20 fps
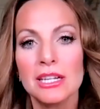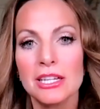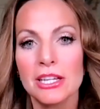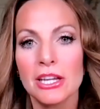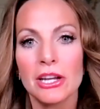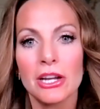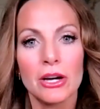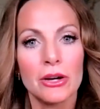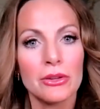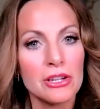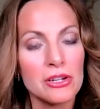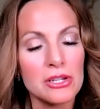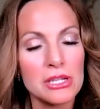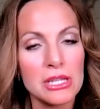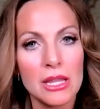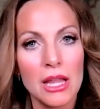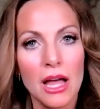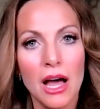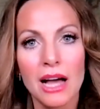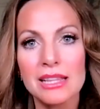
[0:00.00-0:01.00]
There's
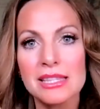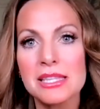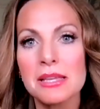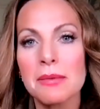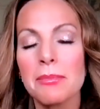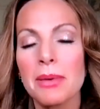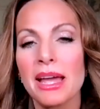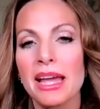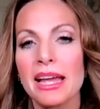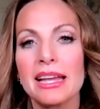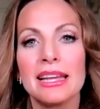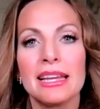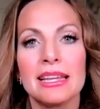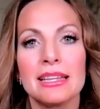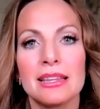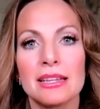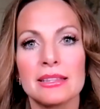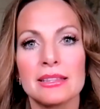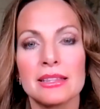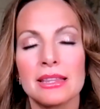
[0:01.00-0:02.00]
lots of
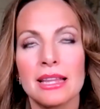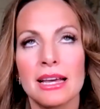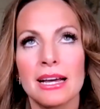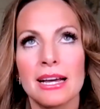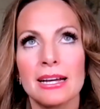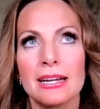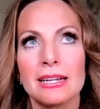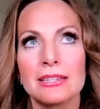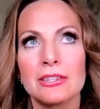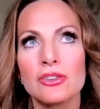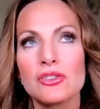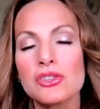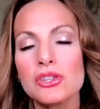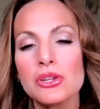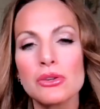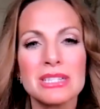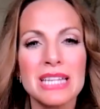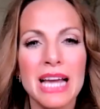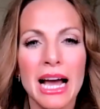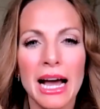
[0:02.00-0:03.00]
pain that there's
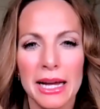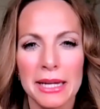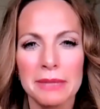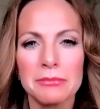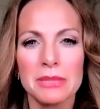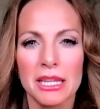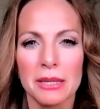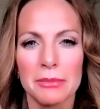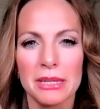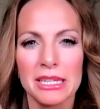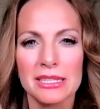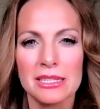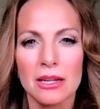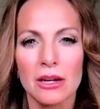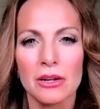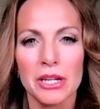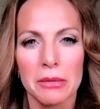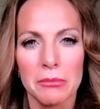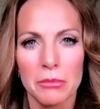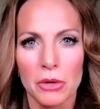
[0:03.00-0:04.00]
no time limit
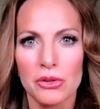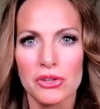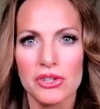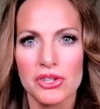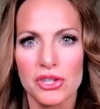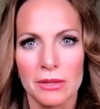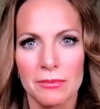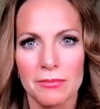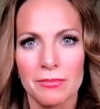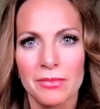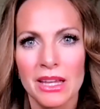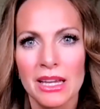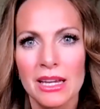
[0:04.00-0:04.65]
on emotion.